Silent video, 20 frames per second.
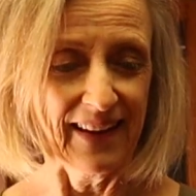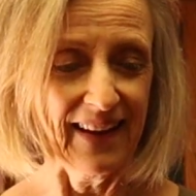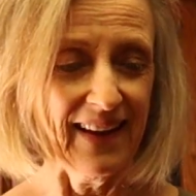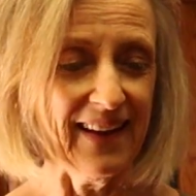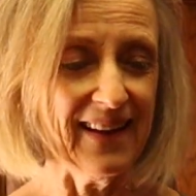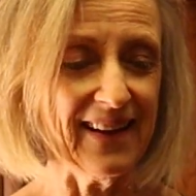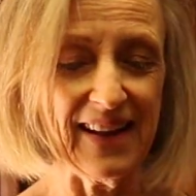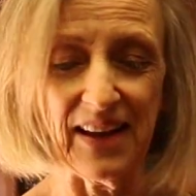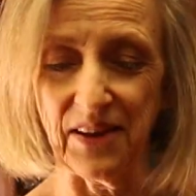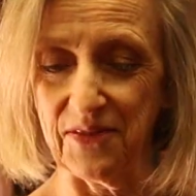
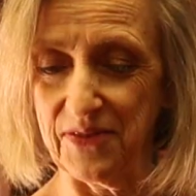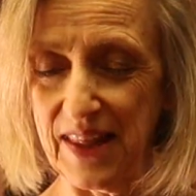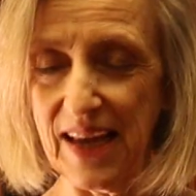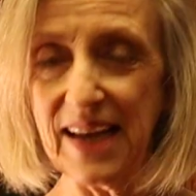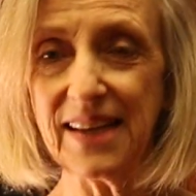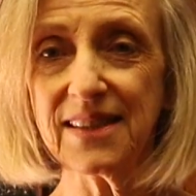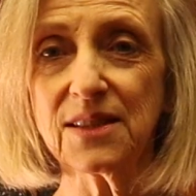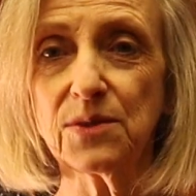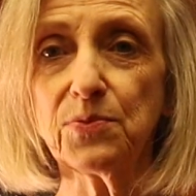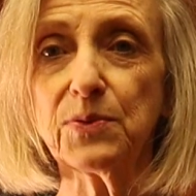Anyhow,
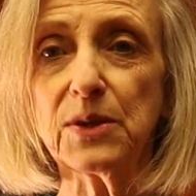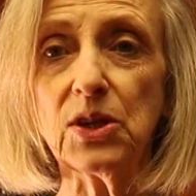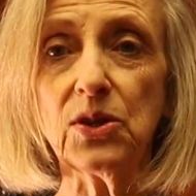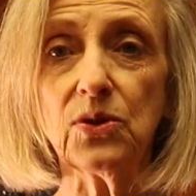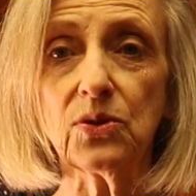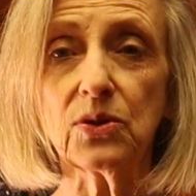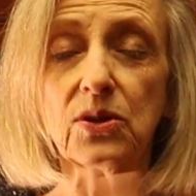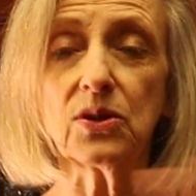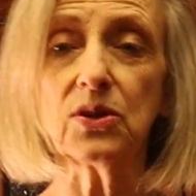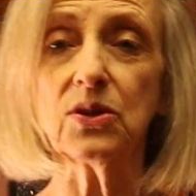that's what
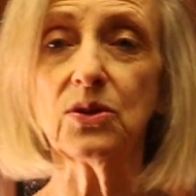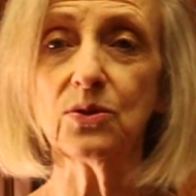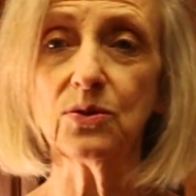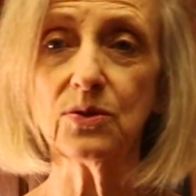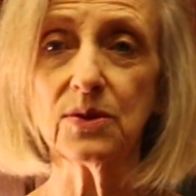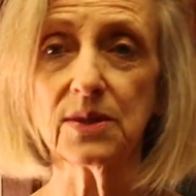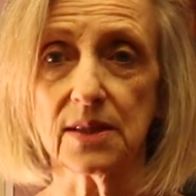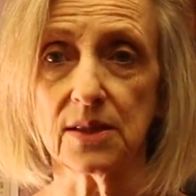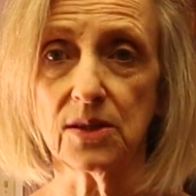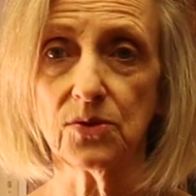you can
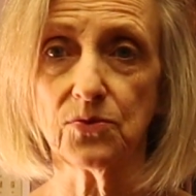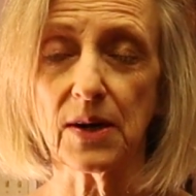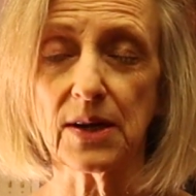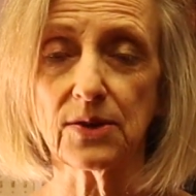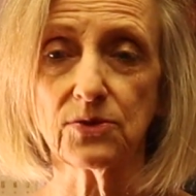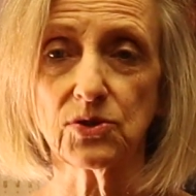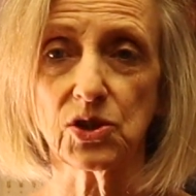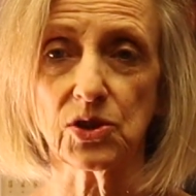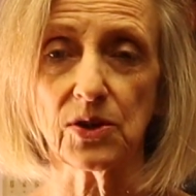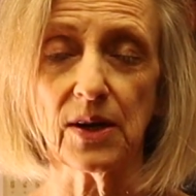use
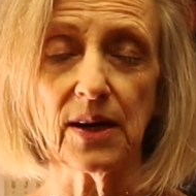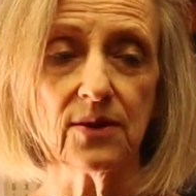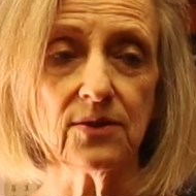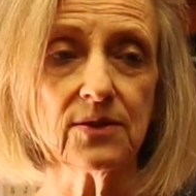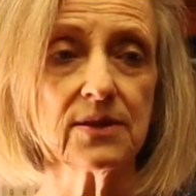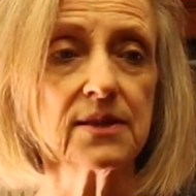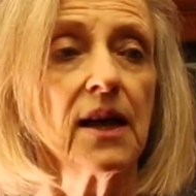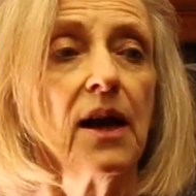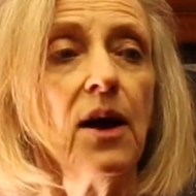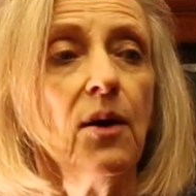around your
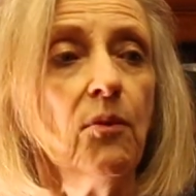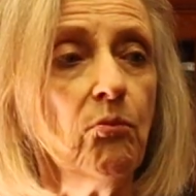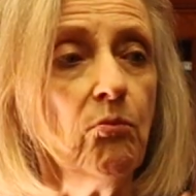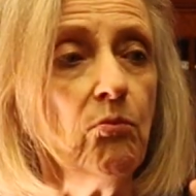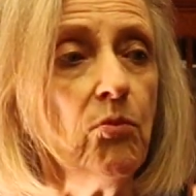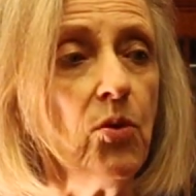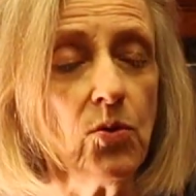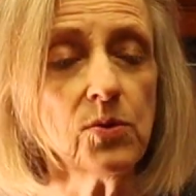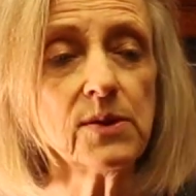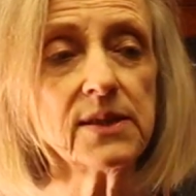house.
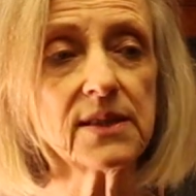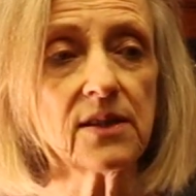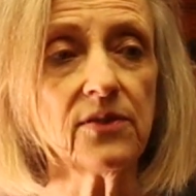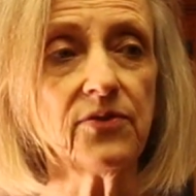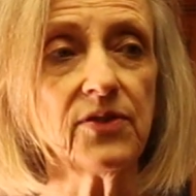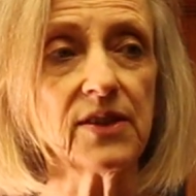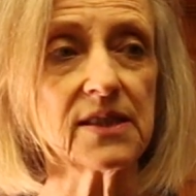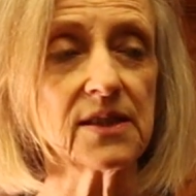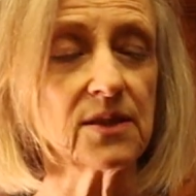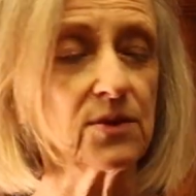Most
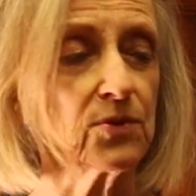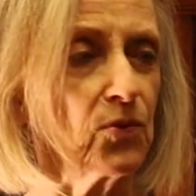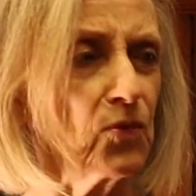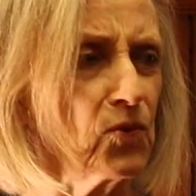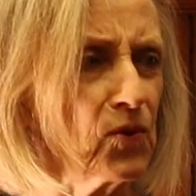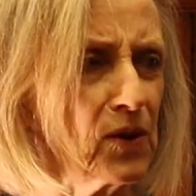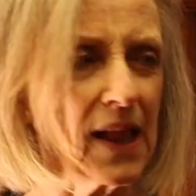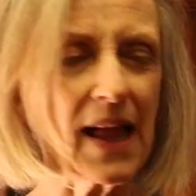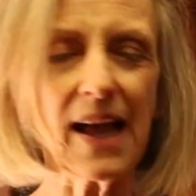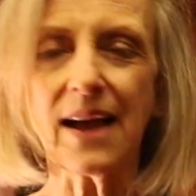of us
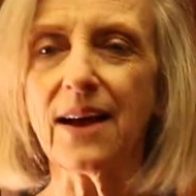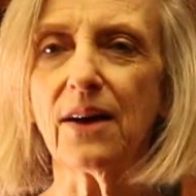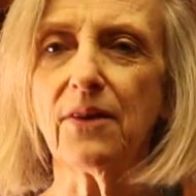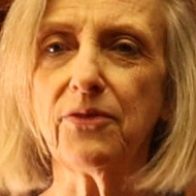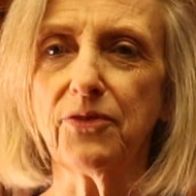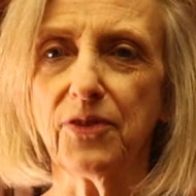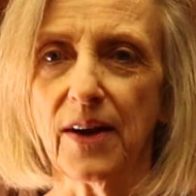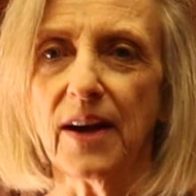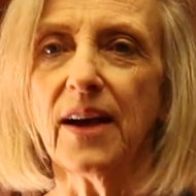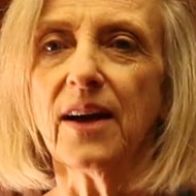will
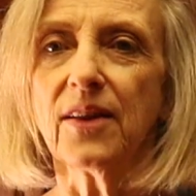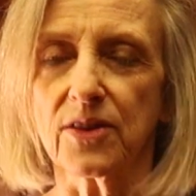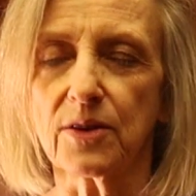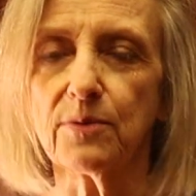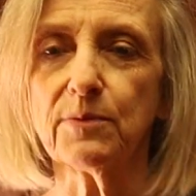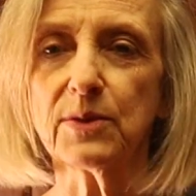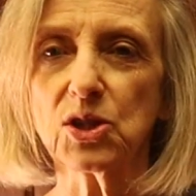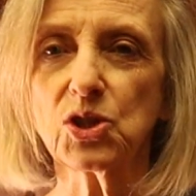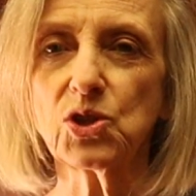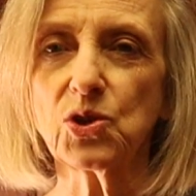have the
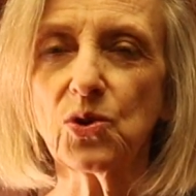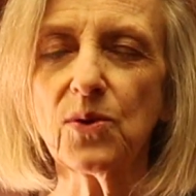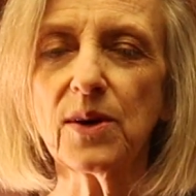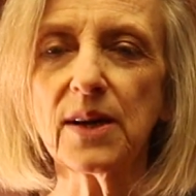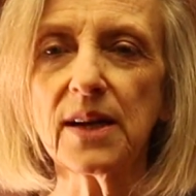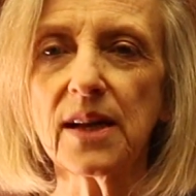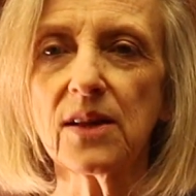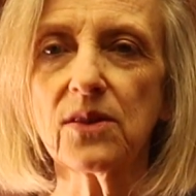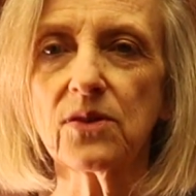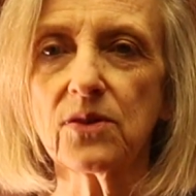
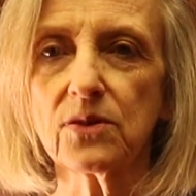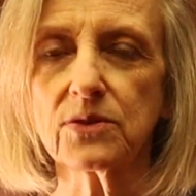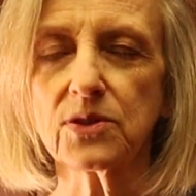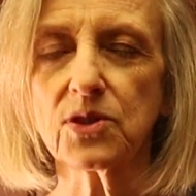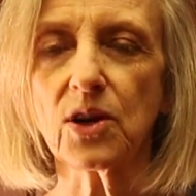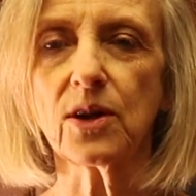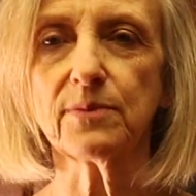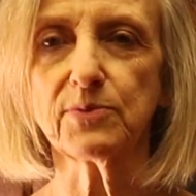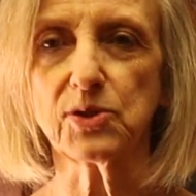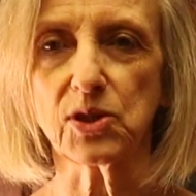majority of those
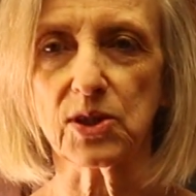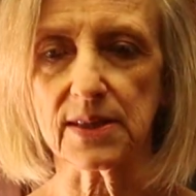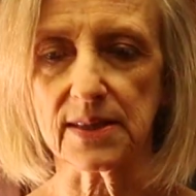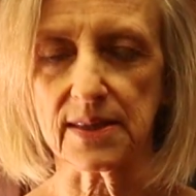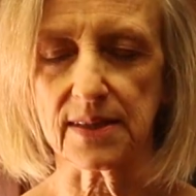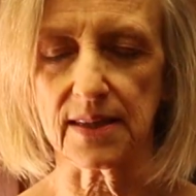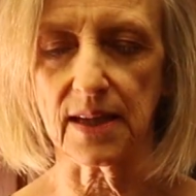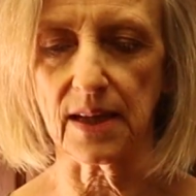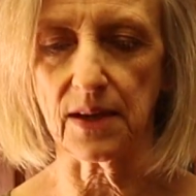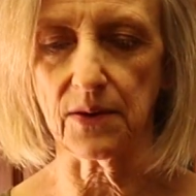objects
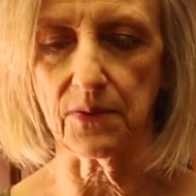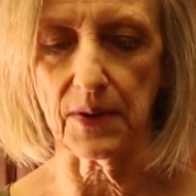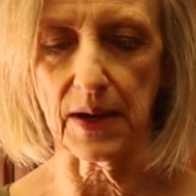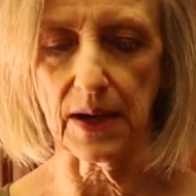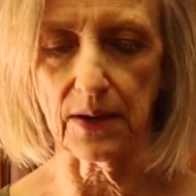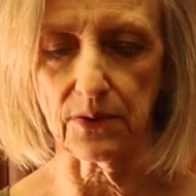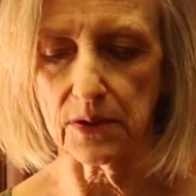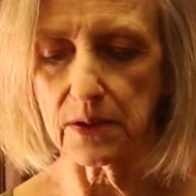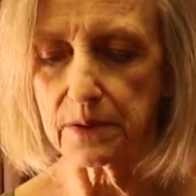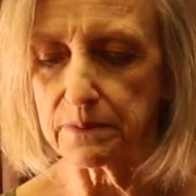sitting
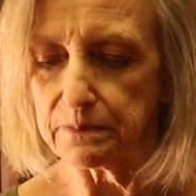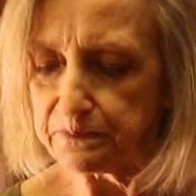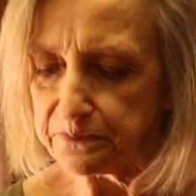around.